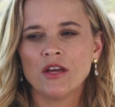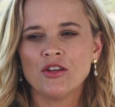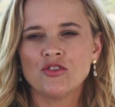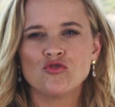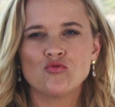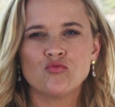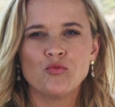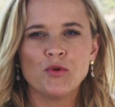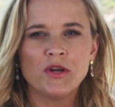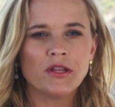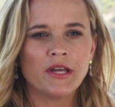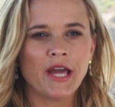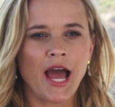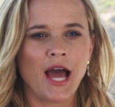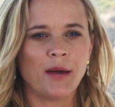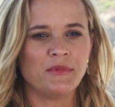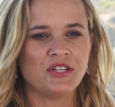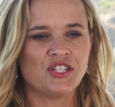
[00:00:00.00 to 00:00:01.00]
It's really
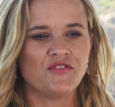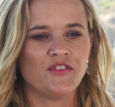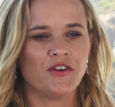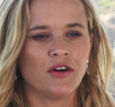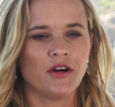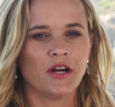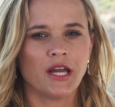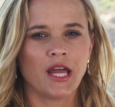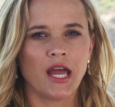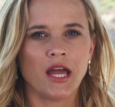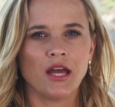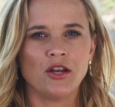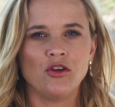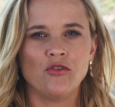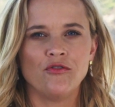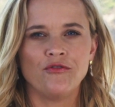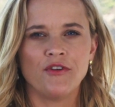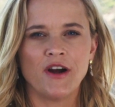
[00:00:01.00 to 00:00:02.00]
atmospheric,
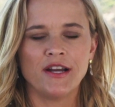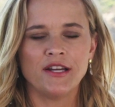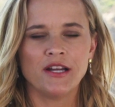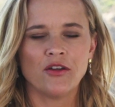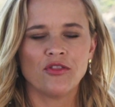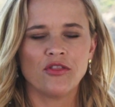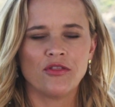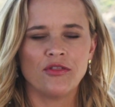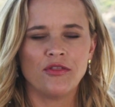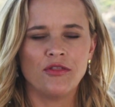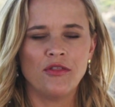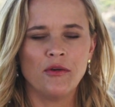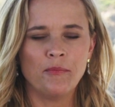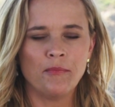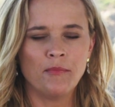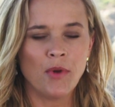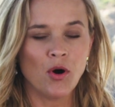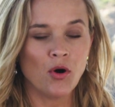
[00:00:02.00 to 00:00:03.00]
and you find out
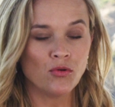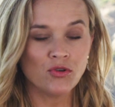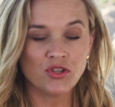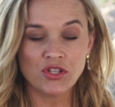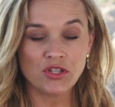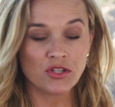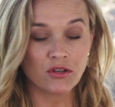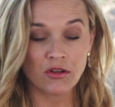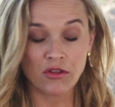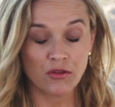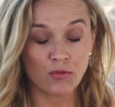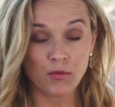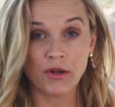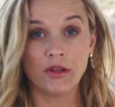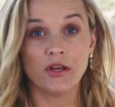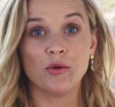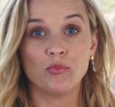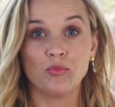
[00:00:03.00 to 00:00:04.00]
the most
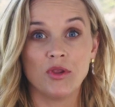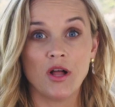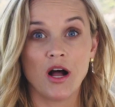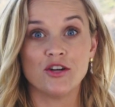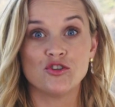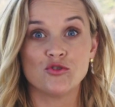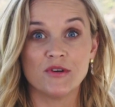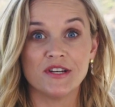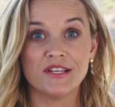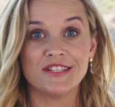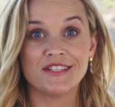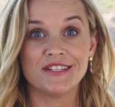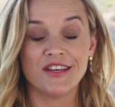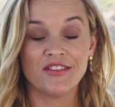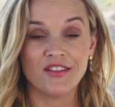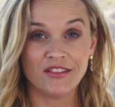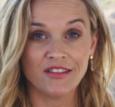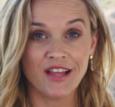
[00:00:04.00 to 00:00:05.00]
thrilling plot twist in the